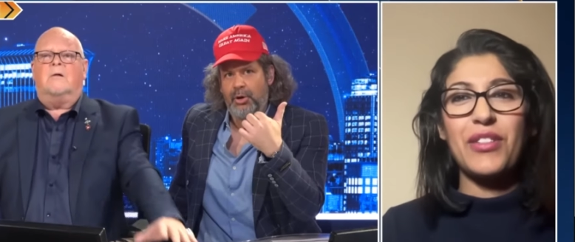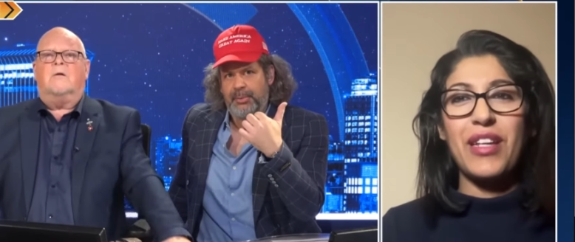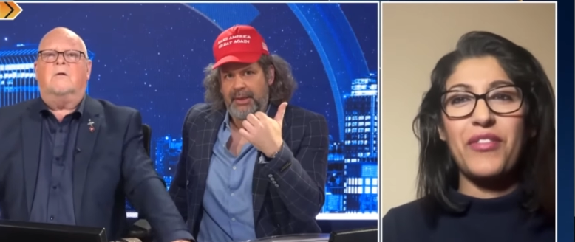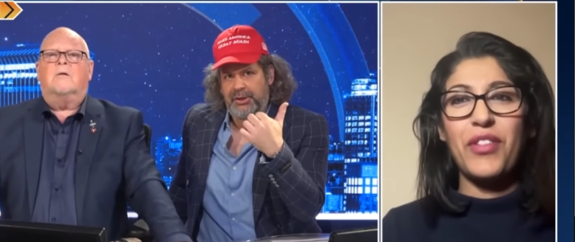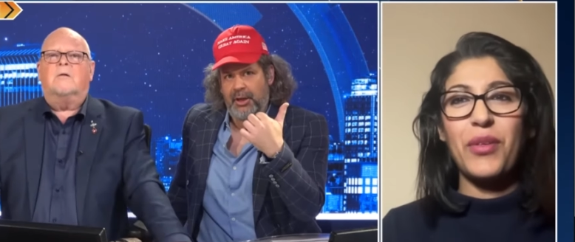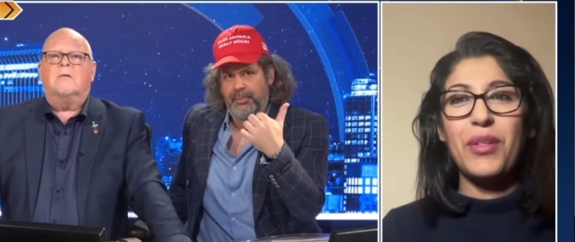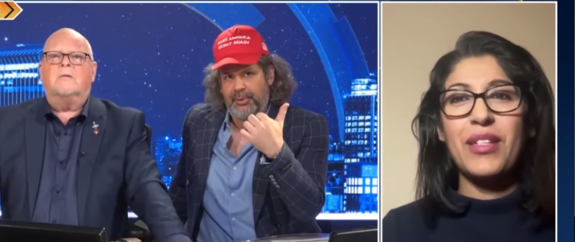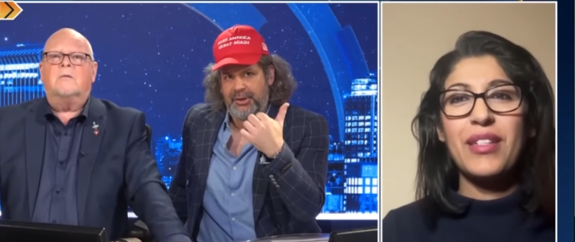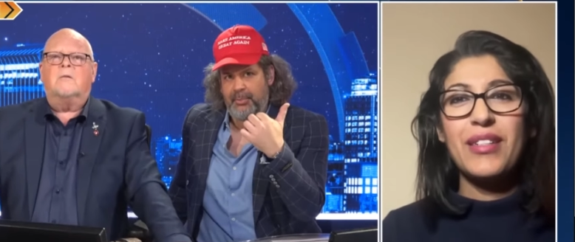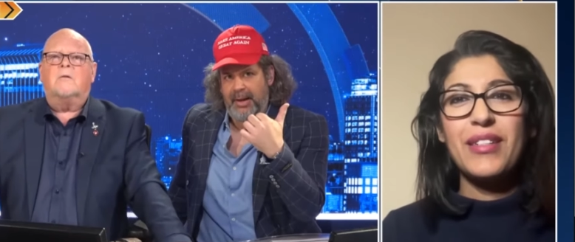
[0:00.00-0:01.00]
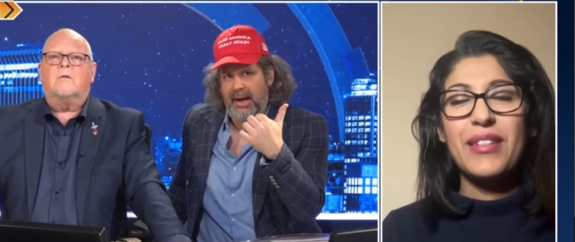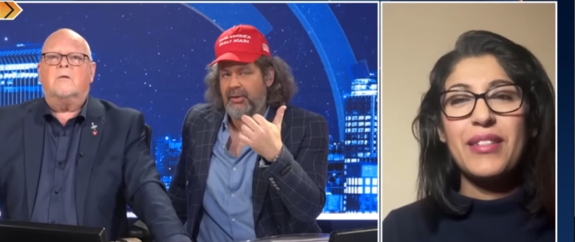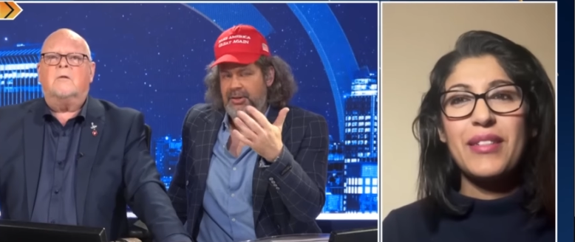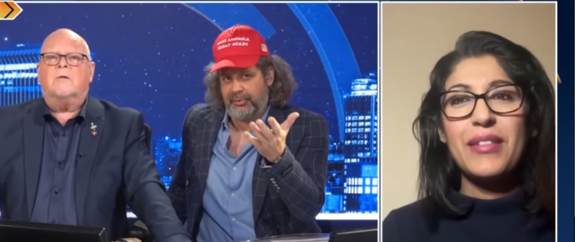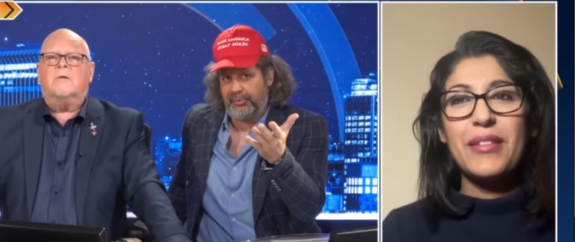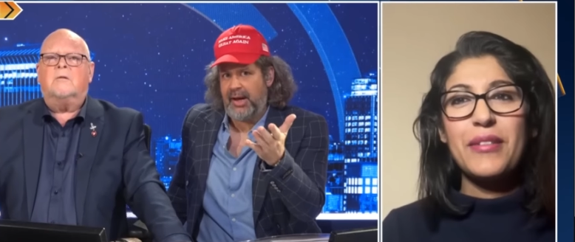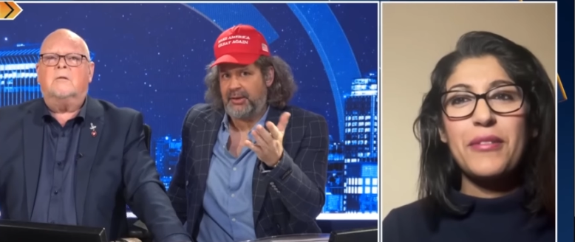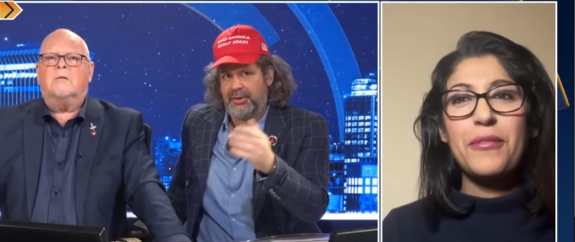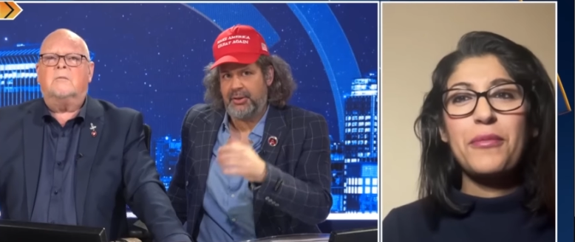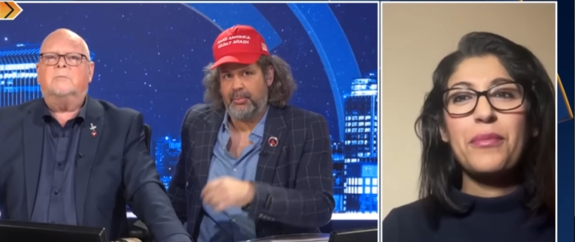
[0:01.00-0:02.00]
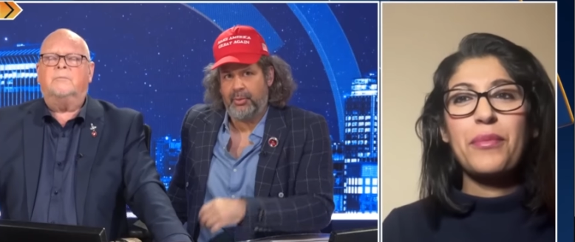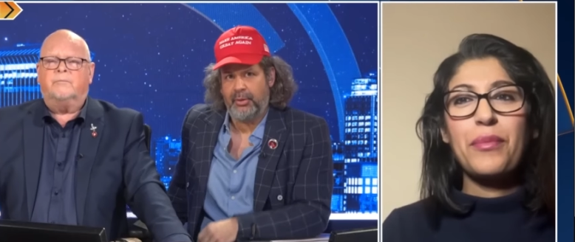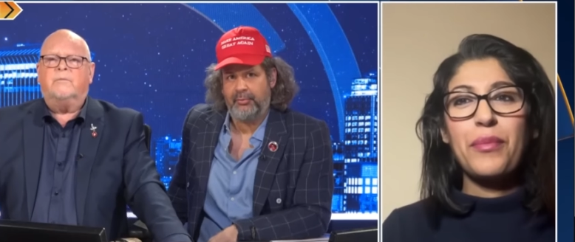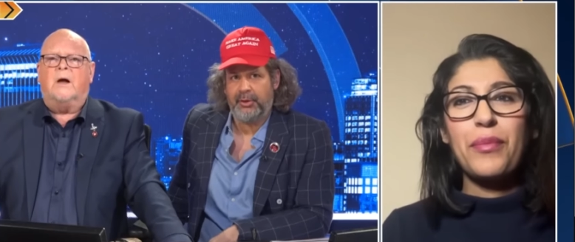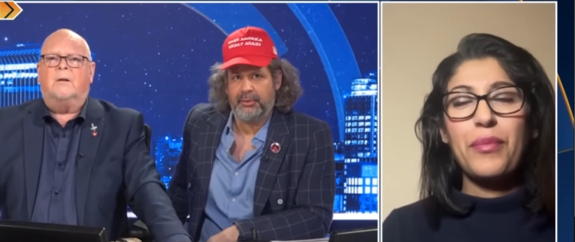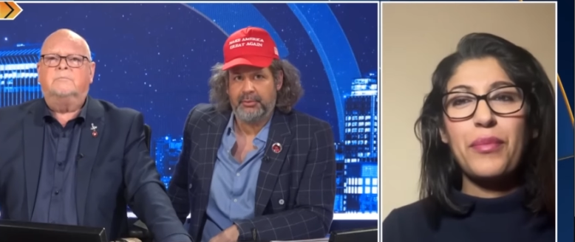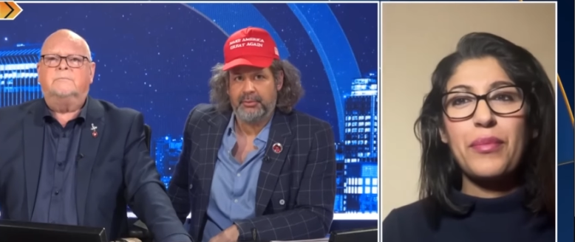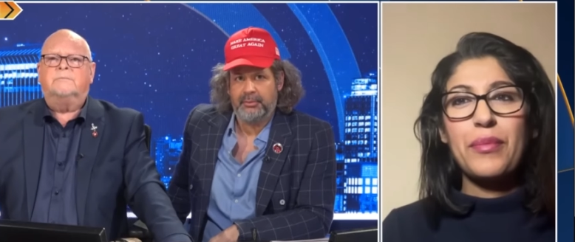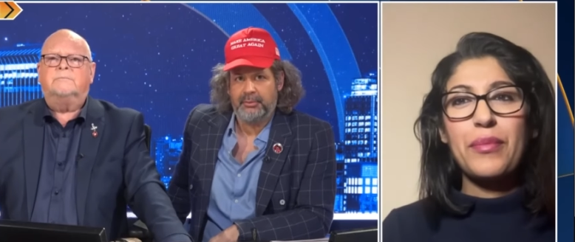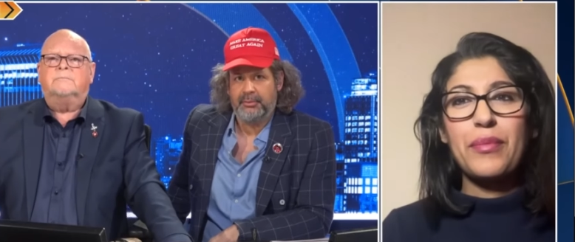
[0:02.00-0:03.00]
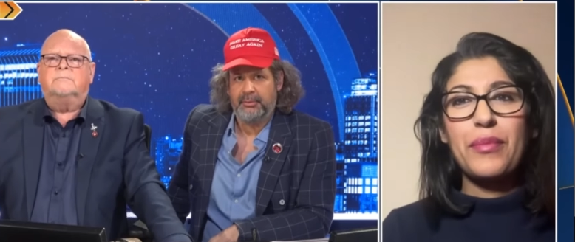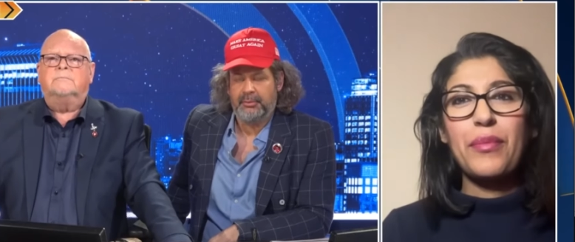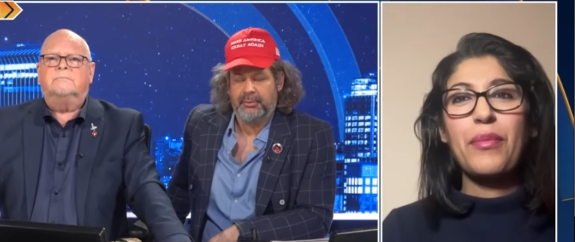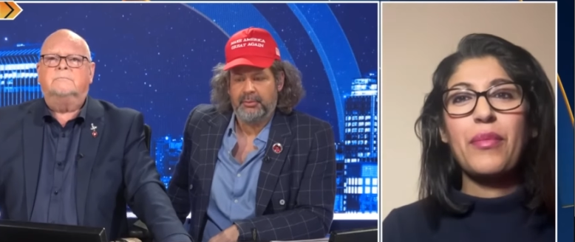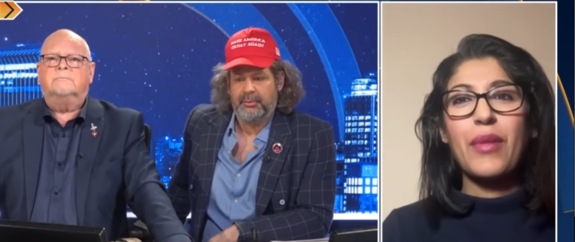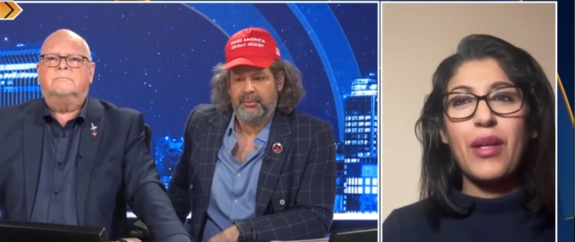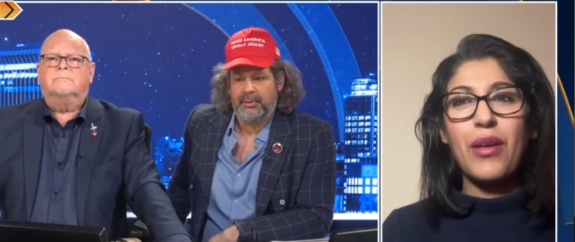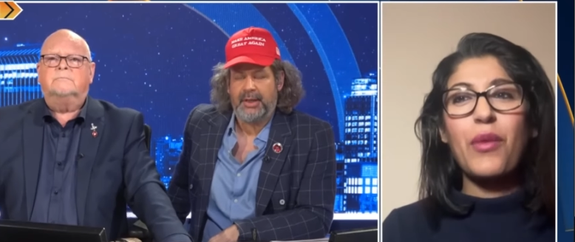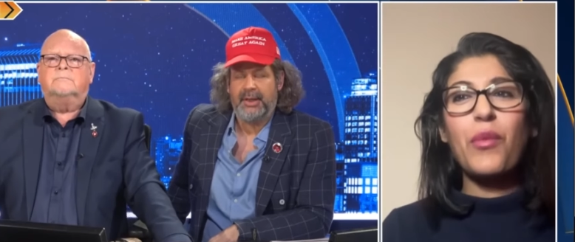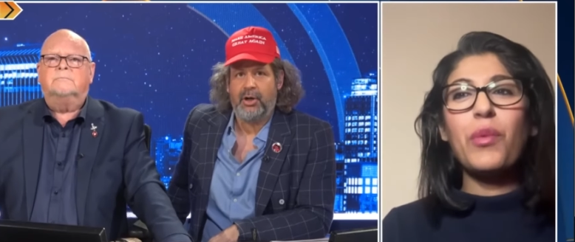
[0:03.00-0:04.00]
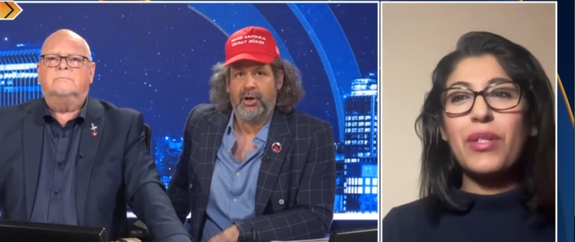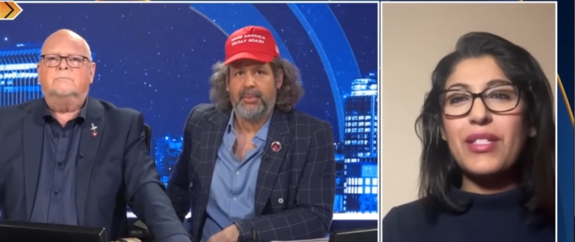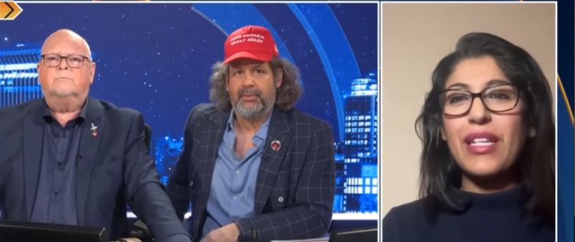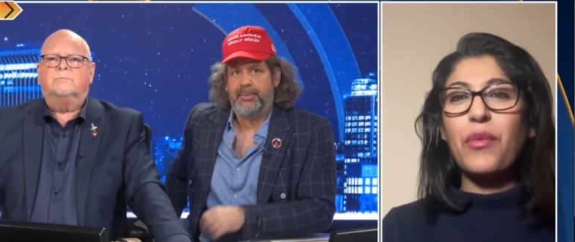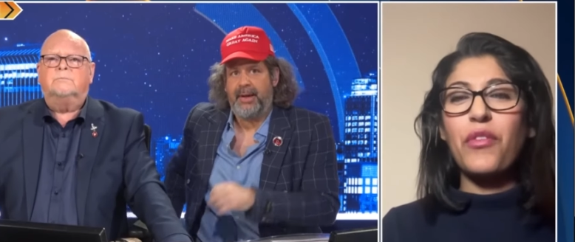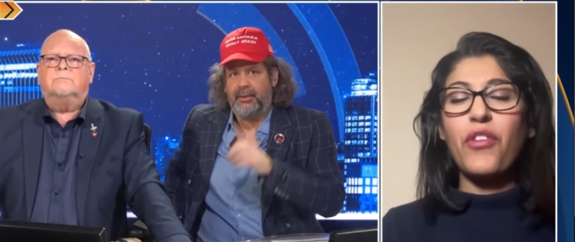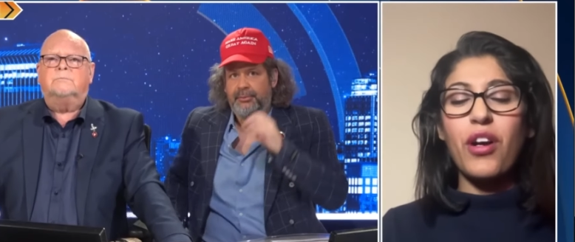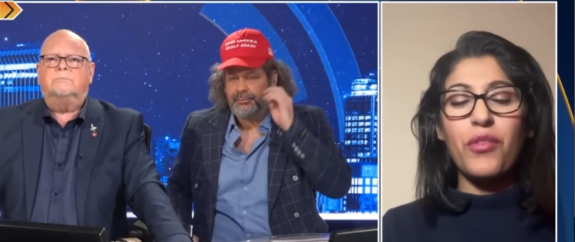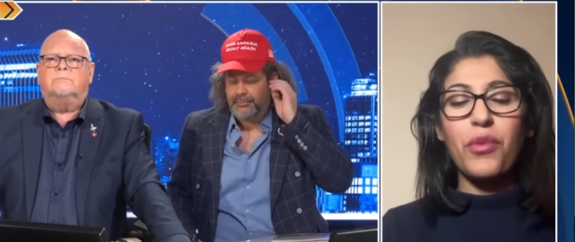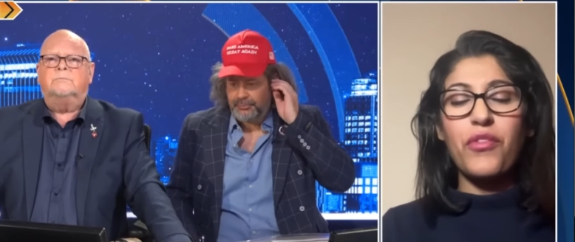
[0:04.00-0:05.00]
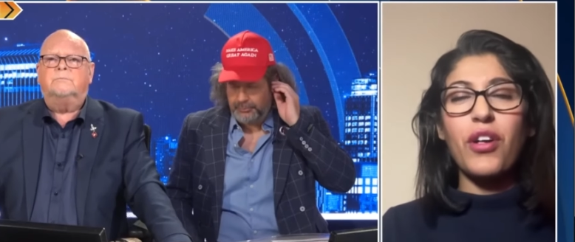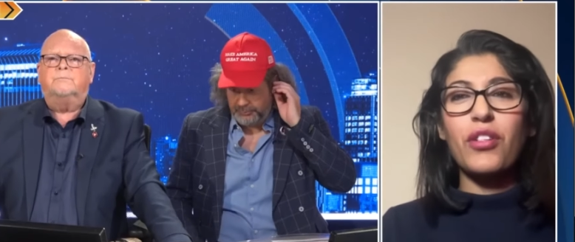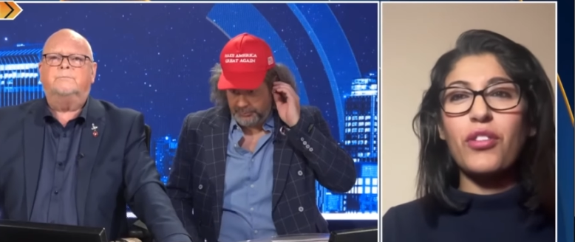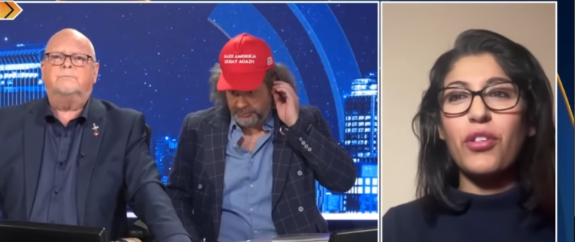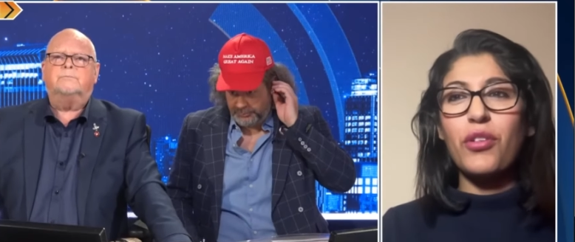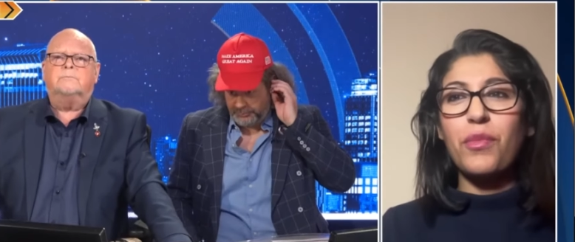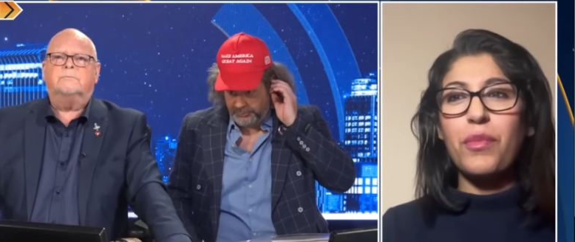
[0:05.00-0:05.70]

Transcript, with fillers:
Speaker 1: when Trump was in power. It's a fact. It's not a point of view. Yeah. And uh, we'll see.
Speaker 2: We've got we've got two